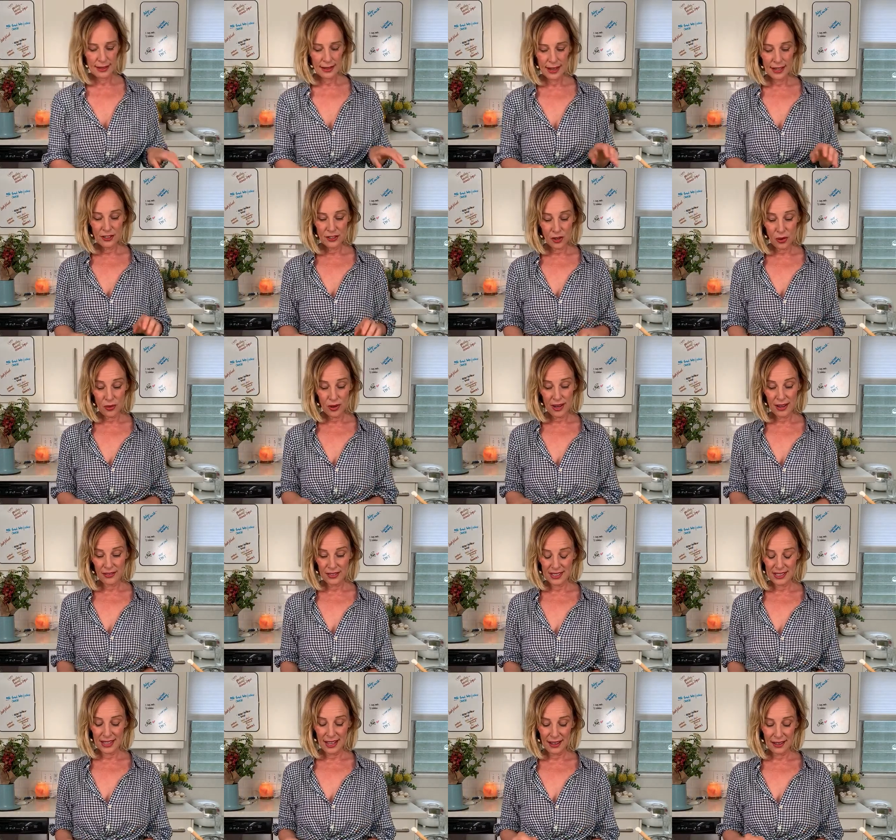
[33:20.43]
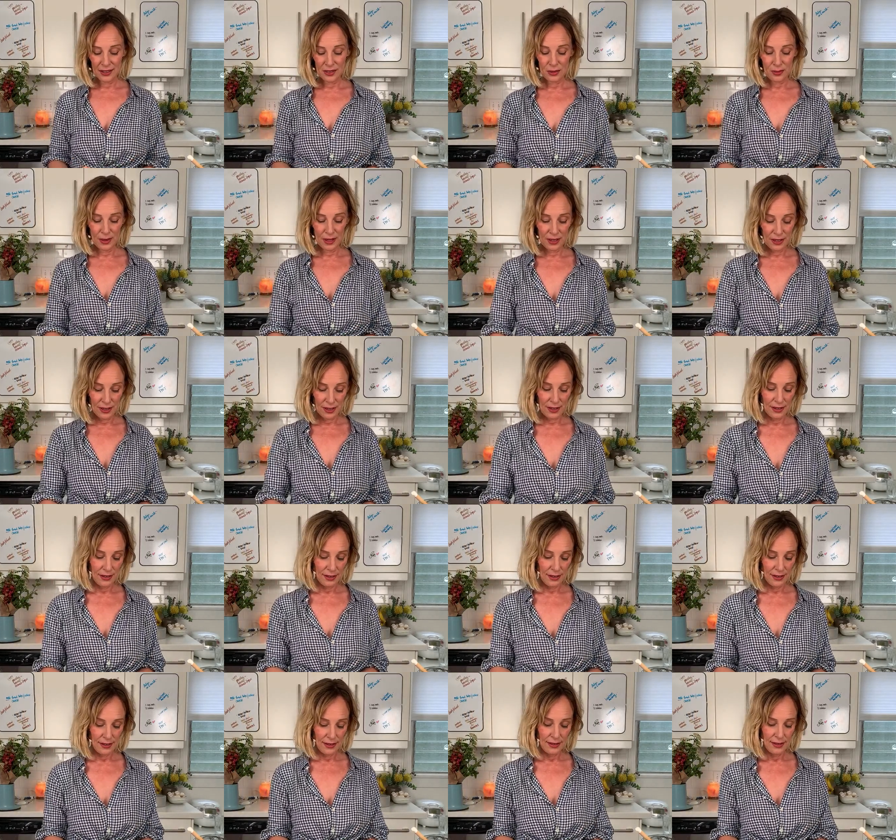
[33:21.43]
I don't have a salad spinner.
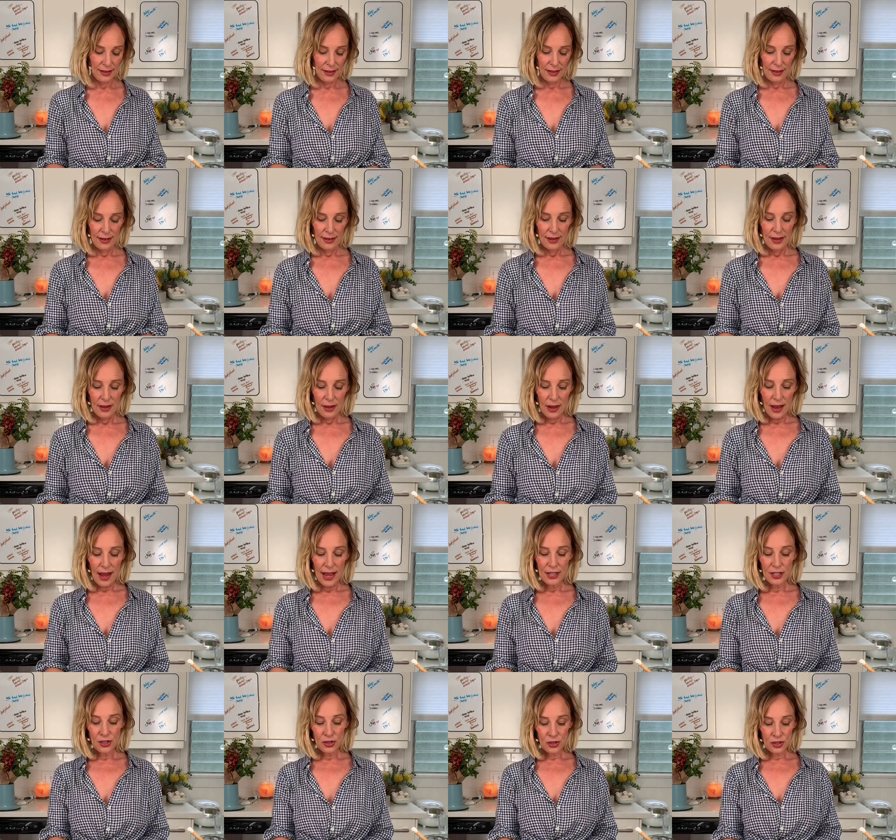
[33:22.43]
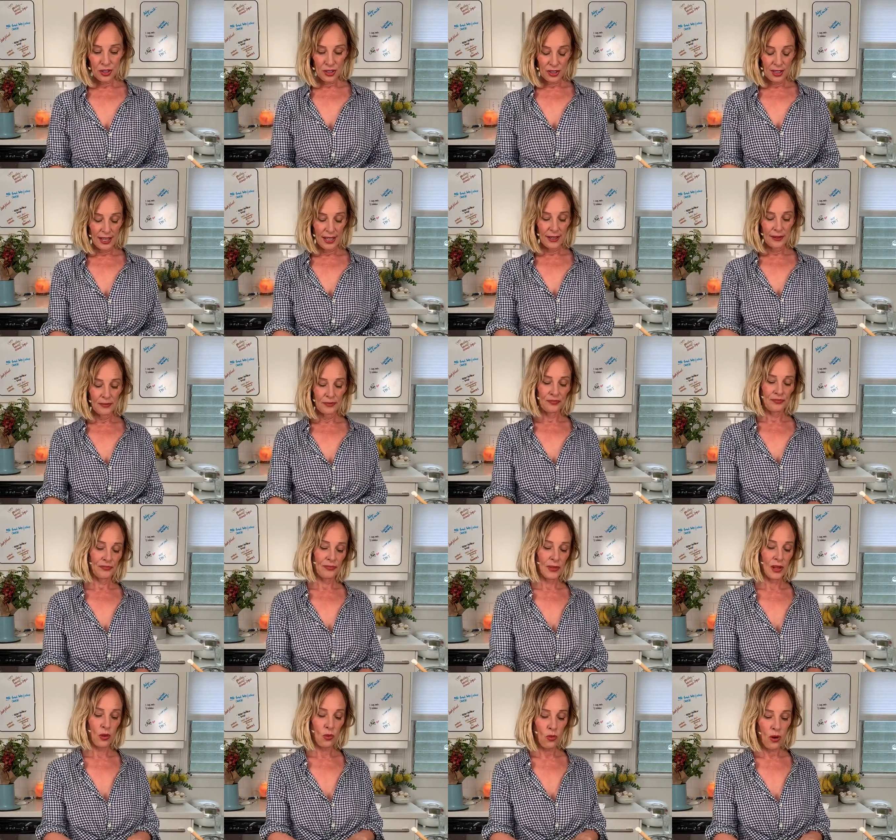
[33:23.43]
I usually
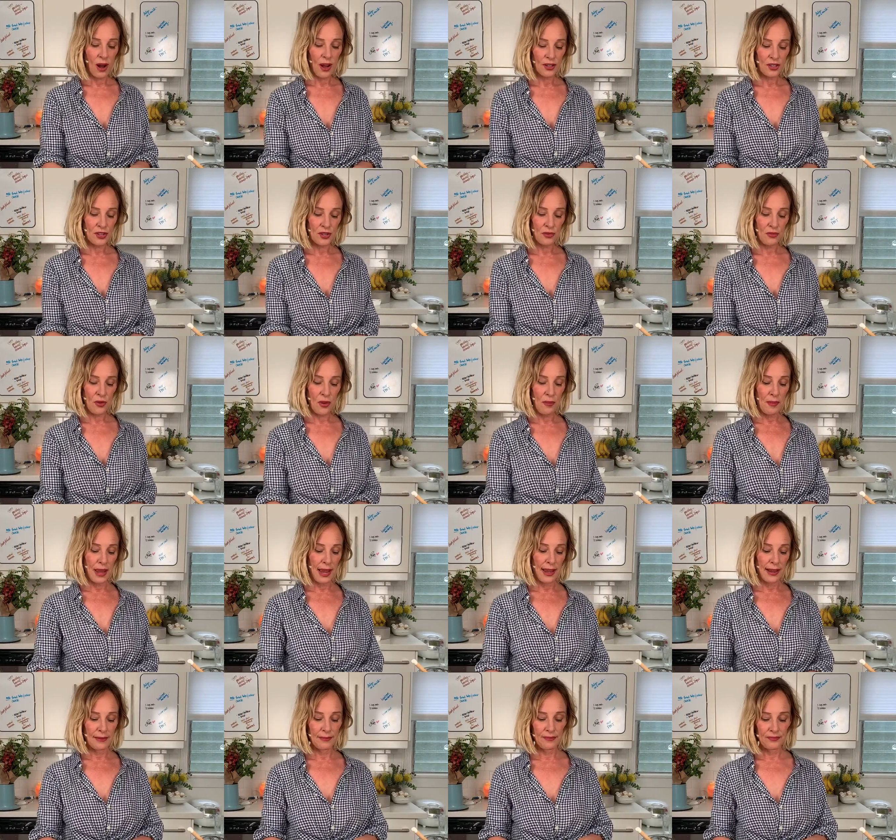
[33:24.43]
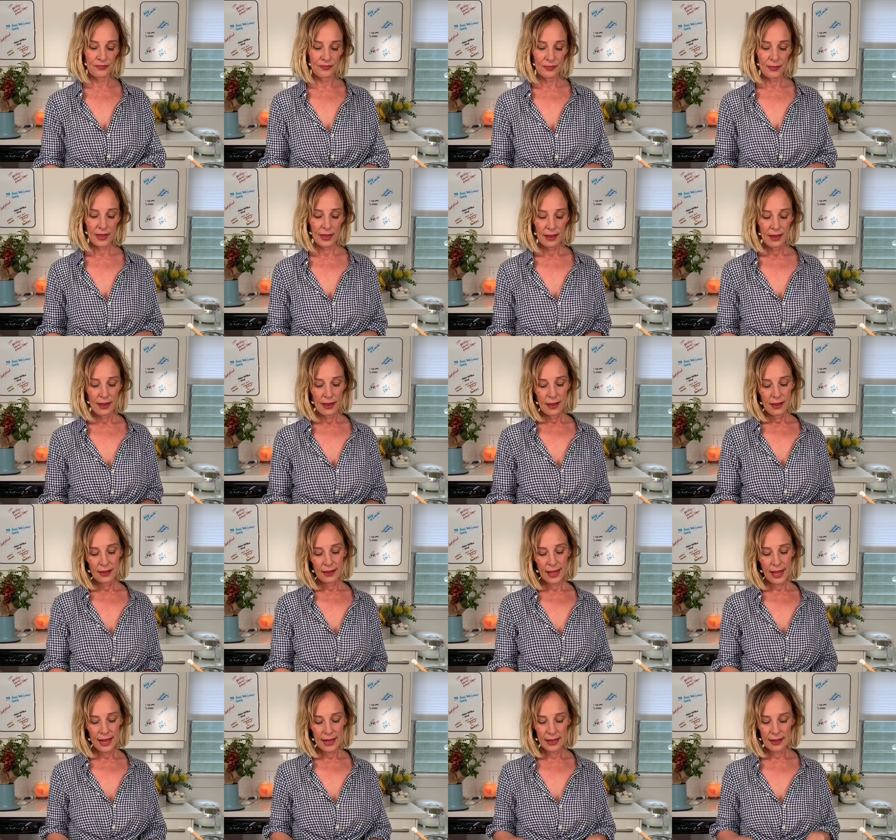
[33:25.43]
wash the romaine,
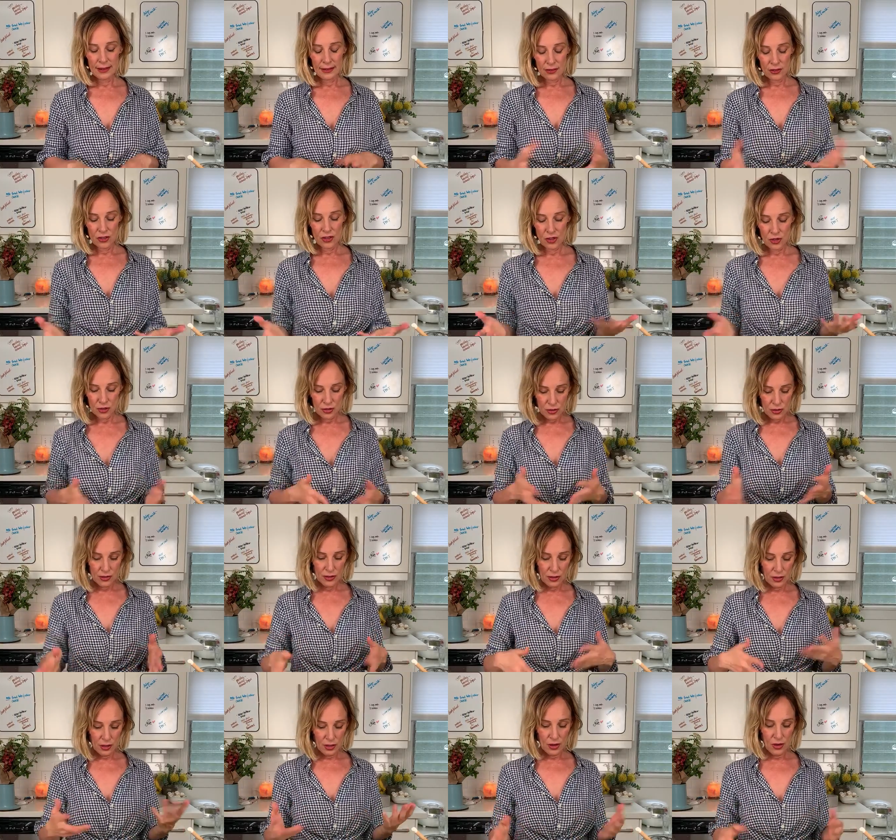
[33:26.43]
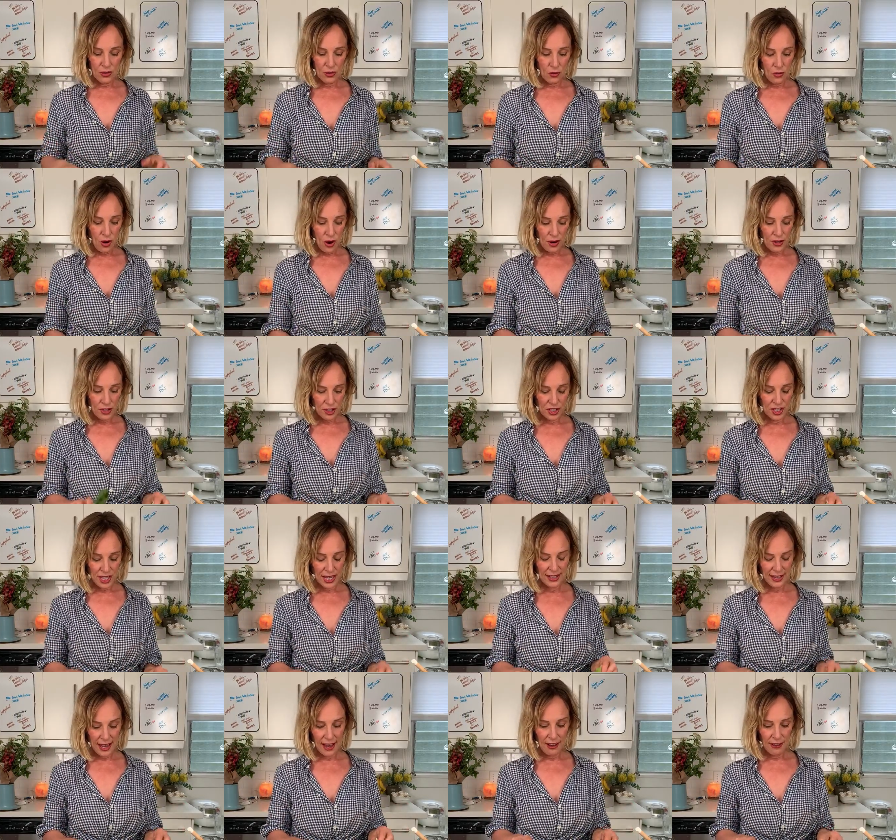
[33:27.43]
let it, you know, the water
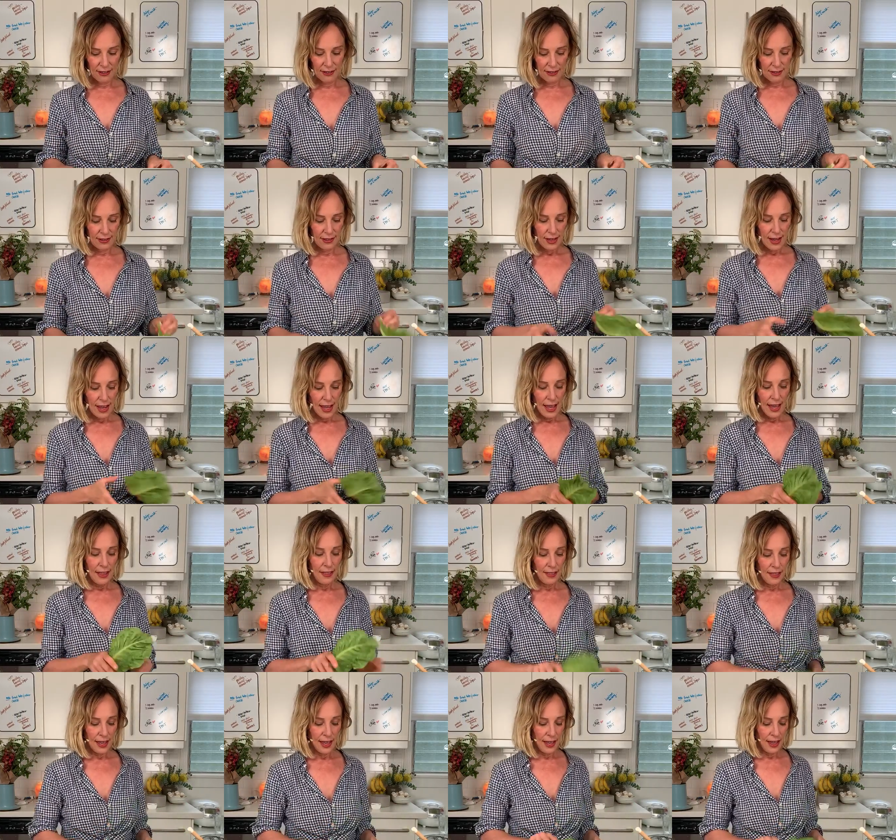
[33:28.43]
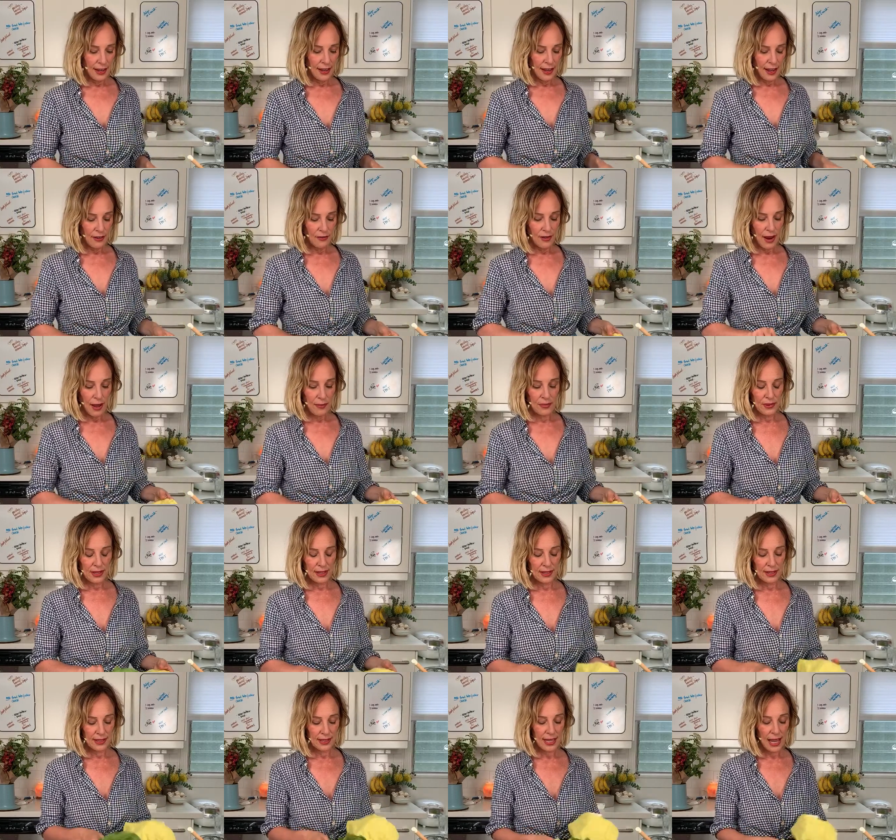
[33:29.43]
shake out, and then I wrap it
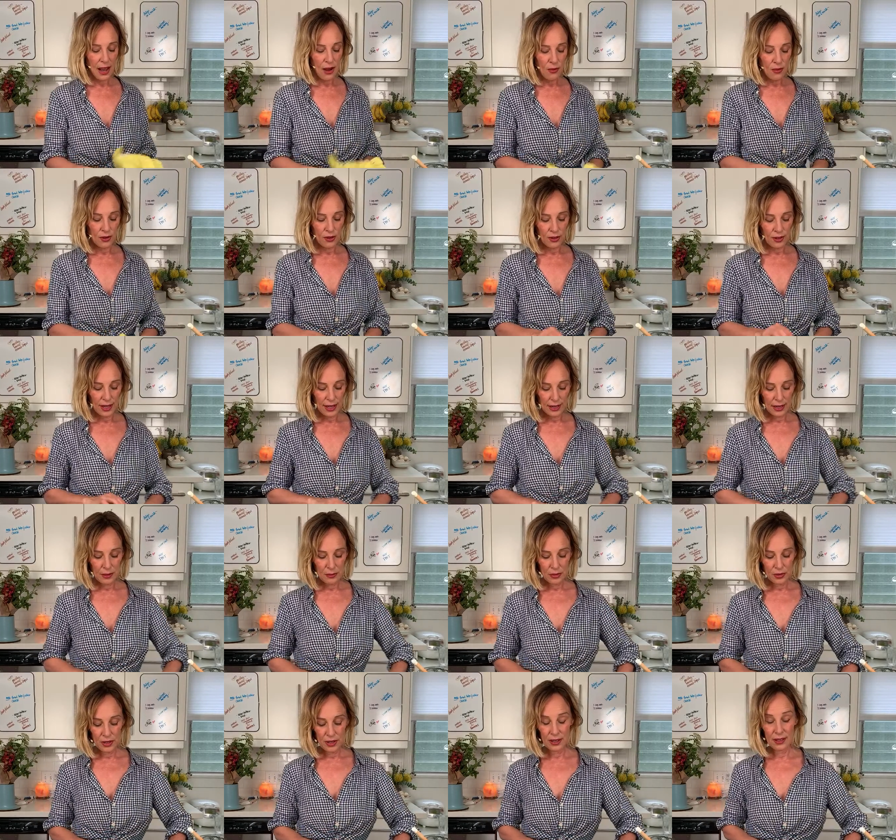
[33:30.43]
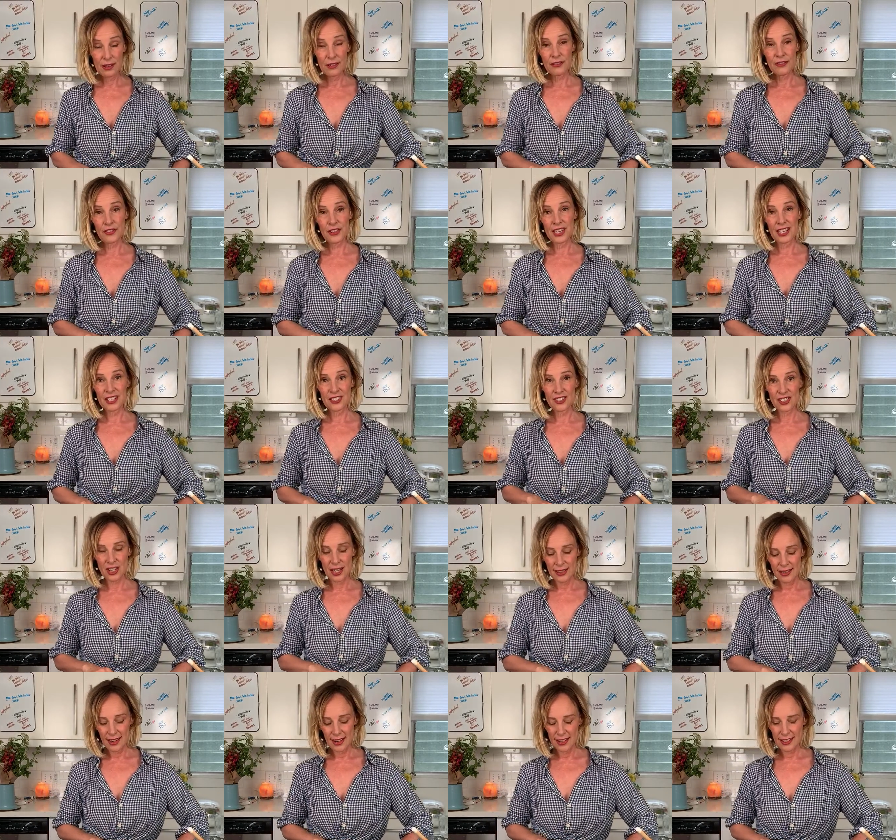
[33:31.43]
in a towel and I put it in the fridge,
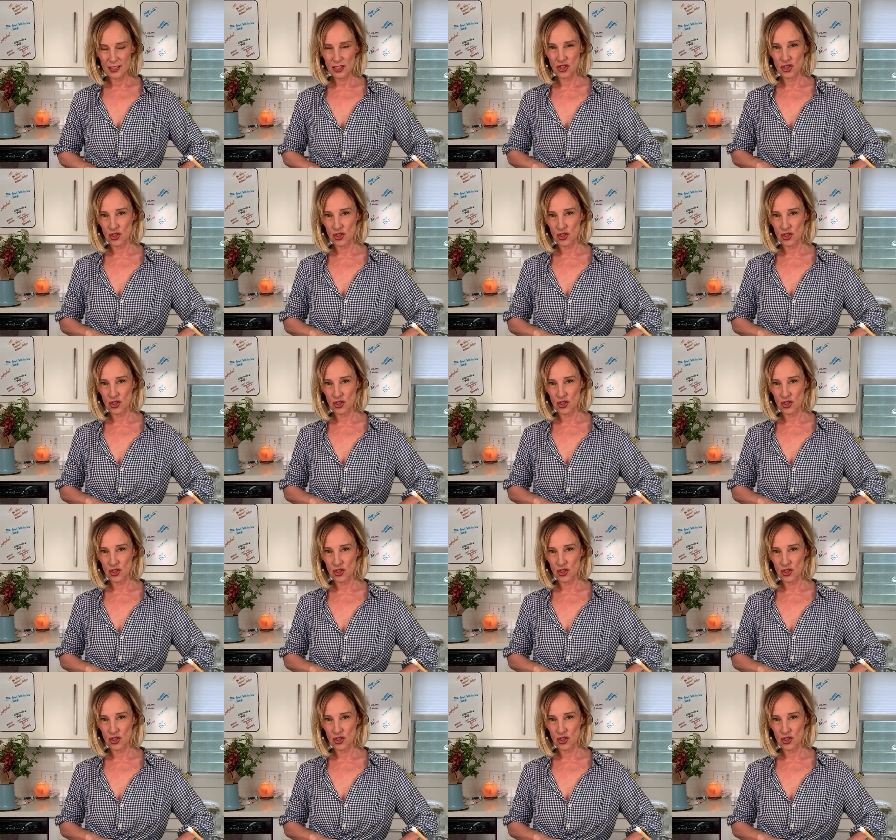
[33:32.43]
and then it's